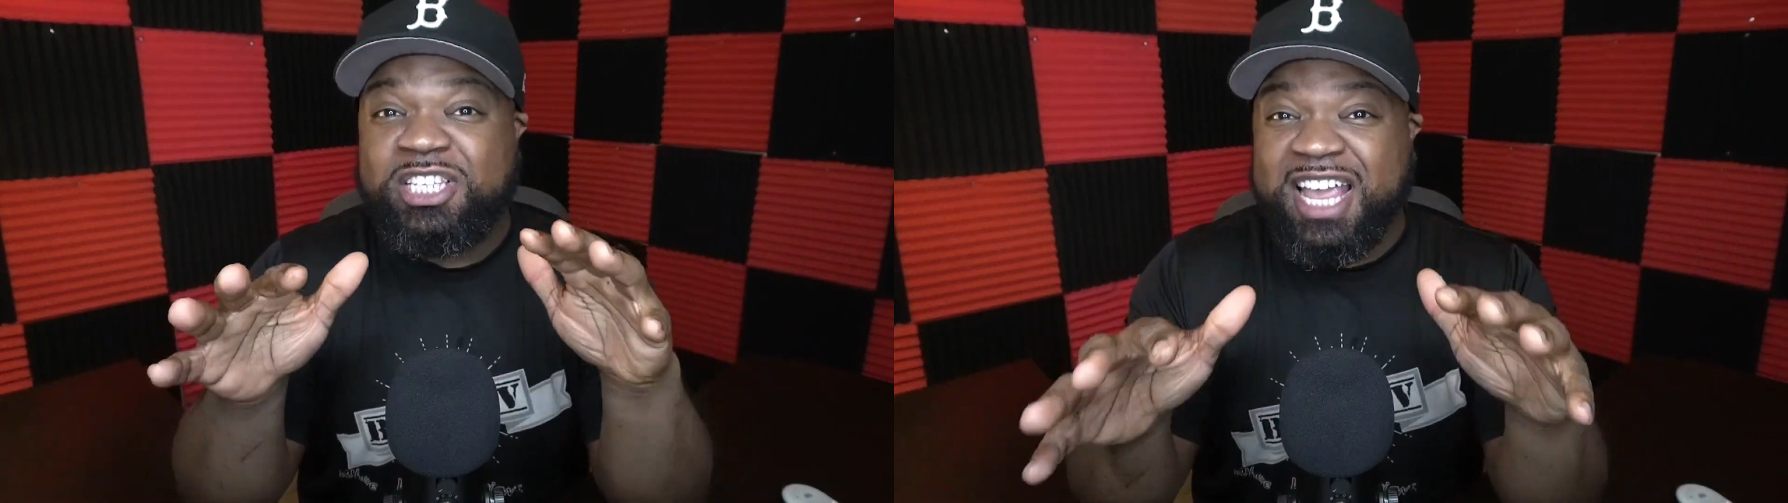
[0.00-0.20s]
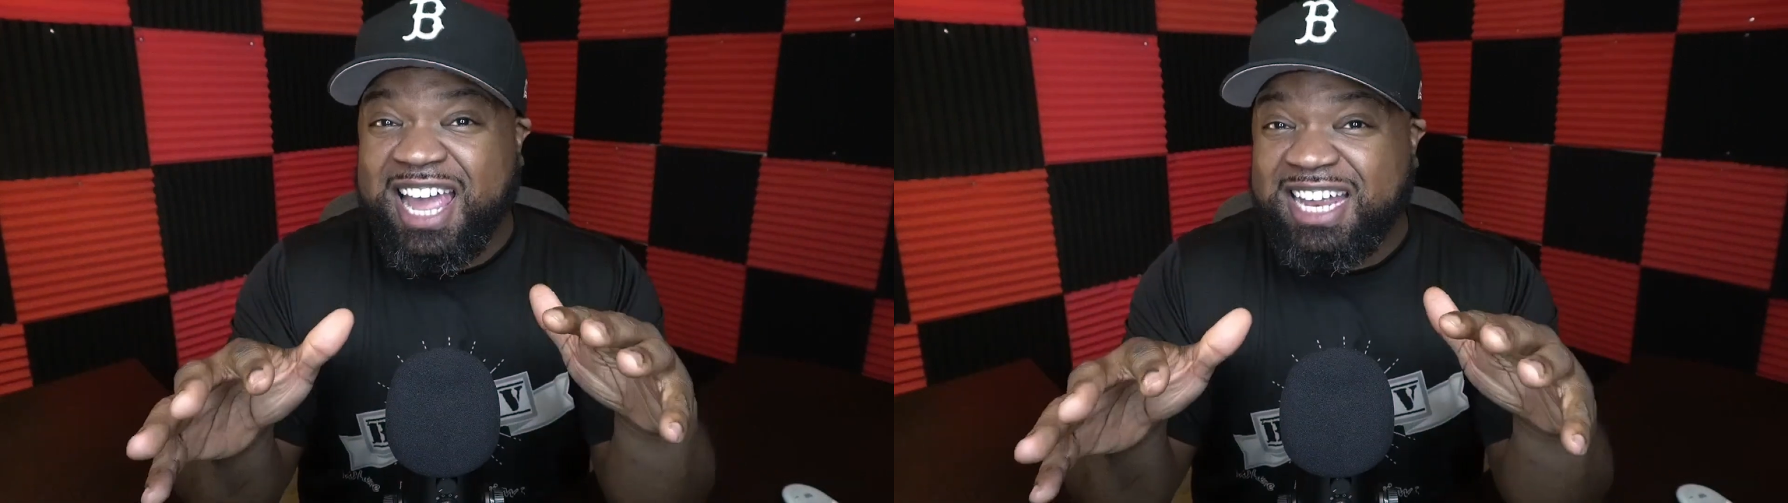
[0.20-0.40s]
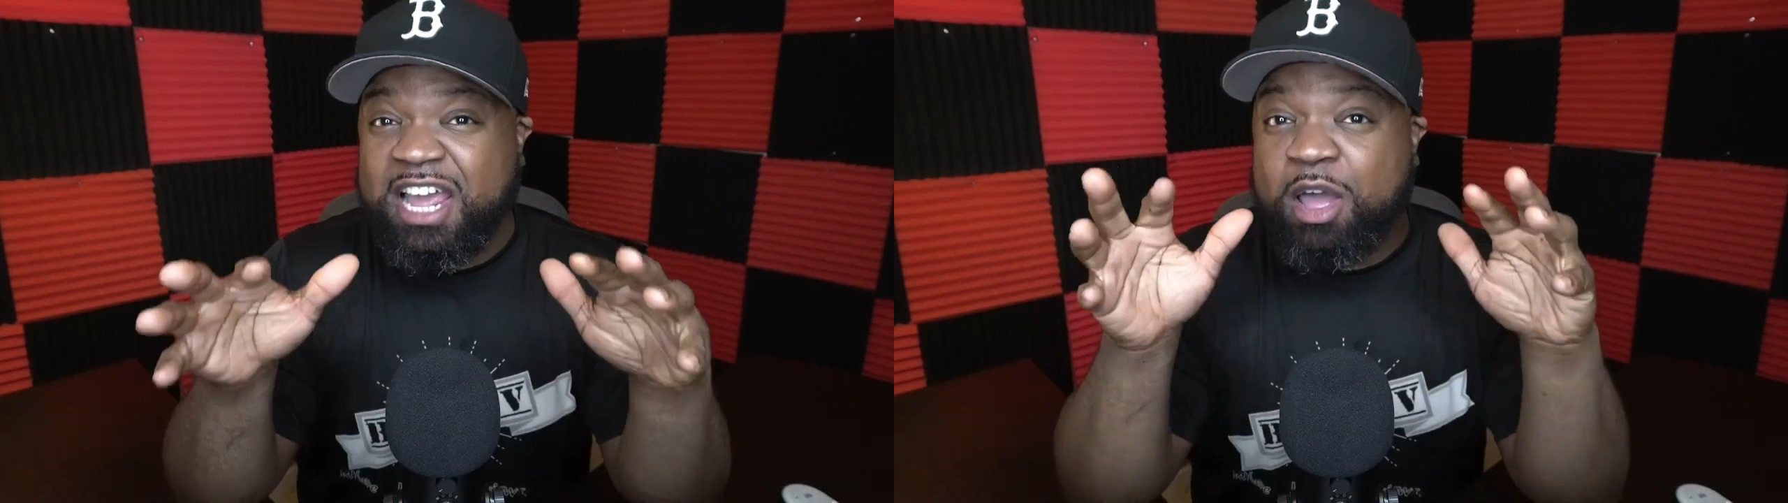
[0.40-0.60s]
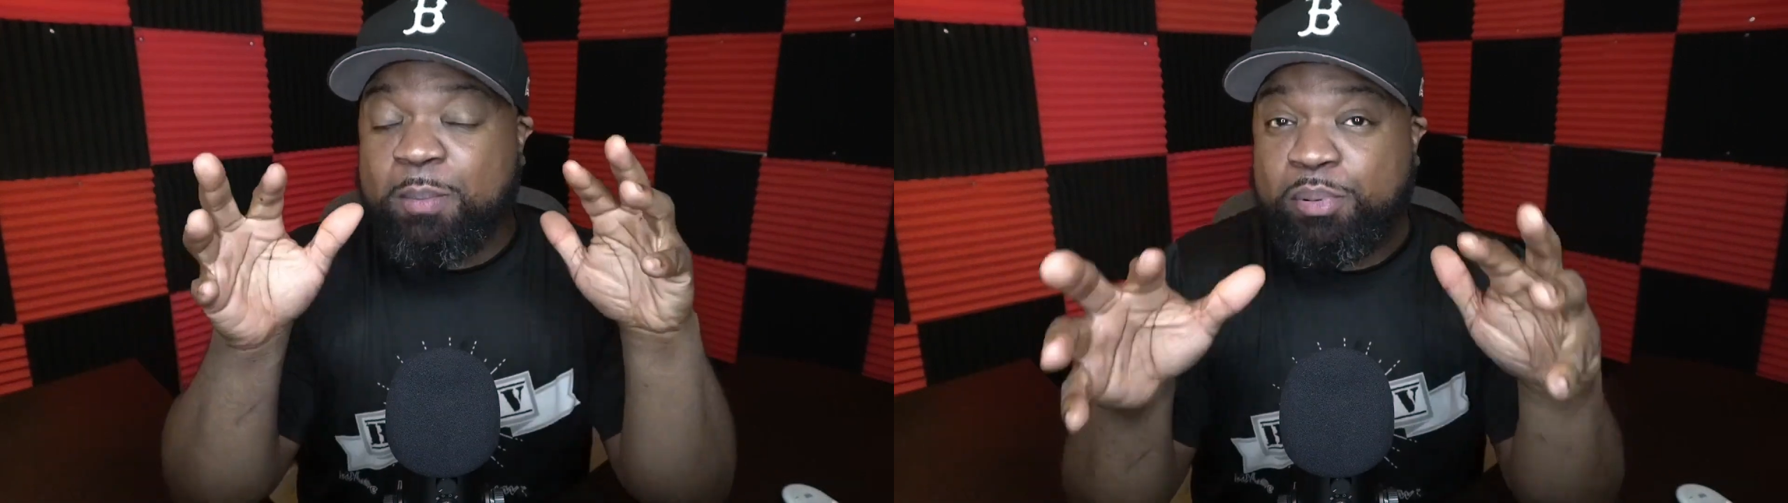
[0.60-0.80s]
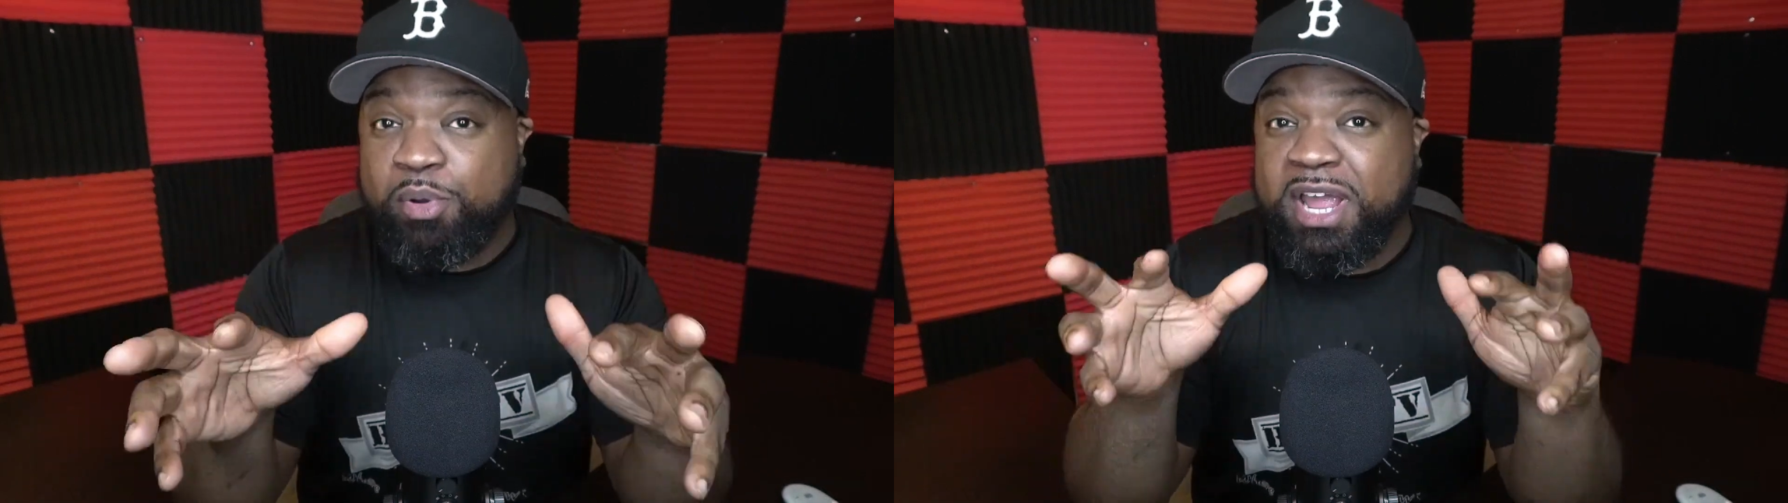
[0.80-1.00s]
signed a
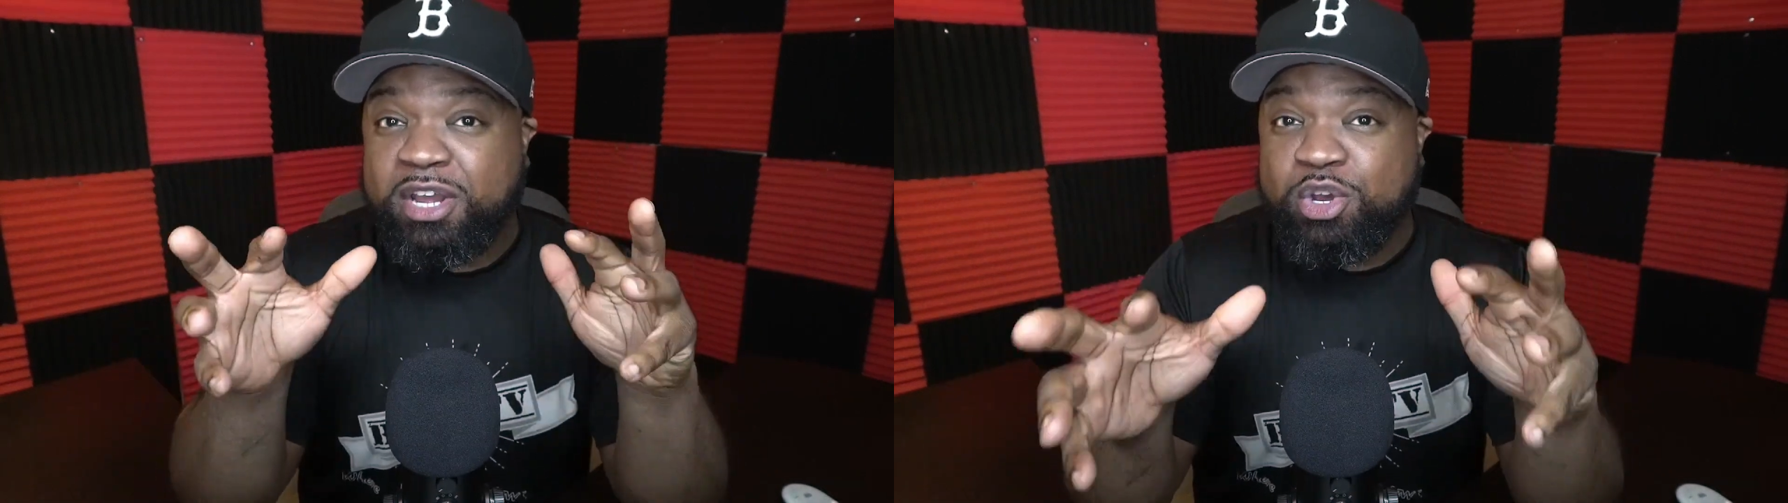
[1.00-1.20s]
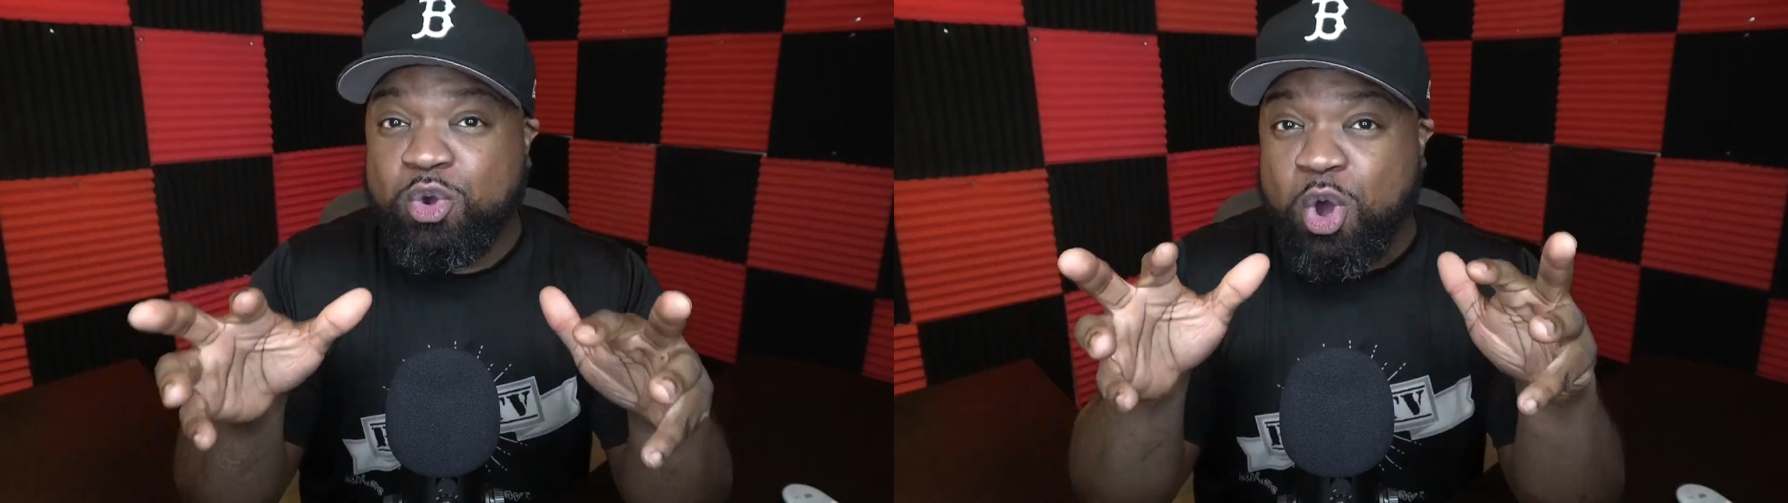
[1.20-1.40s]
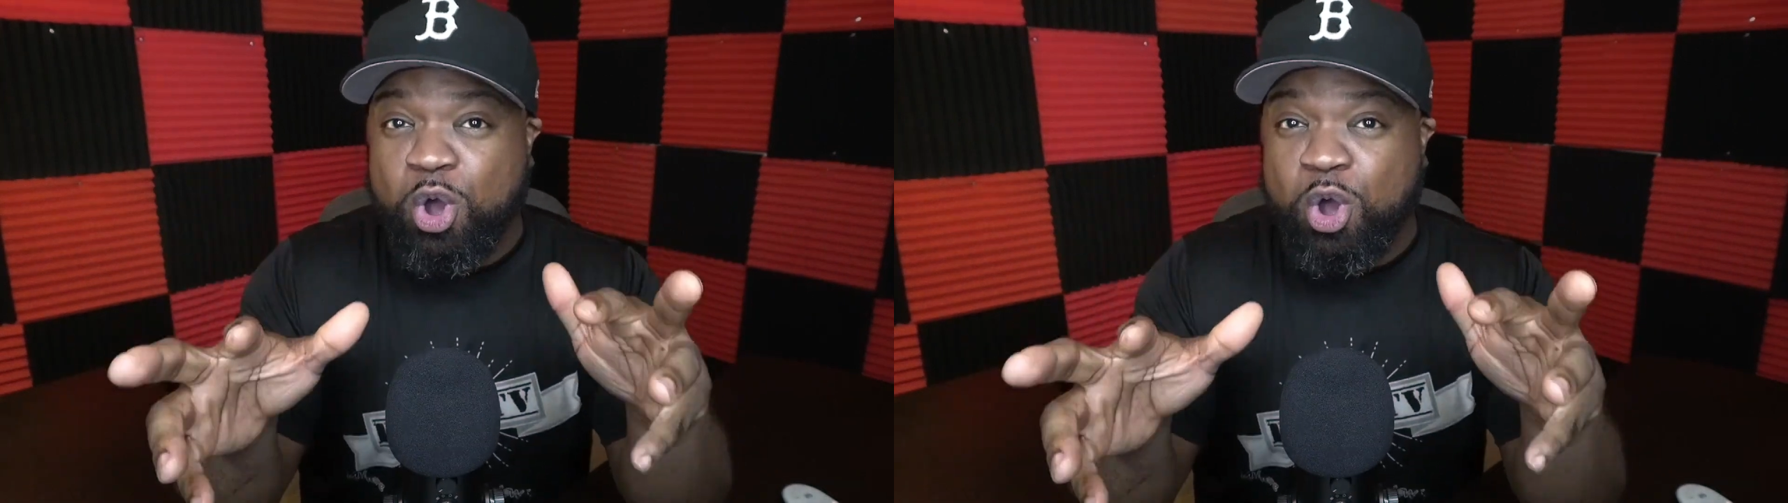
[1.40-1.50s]
brand new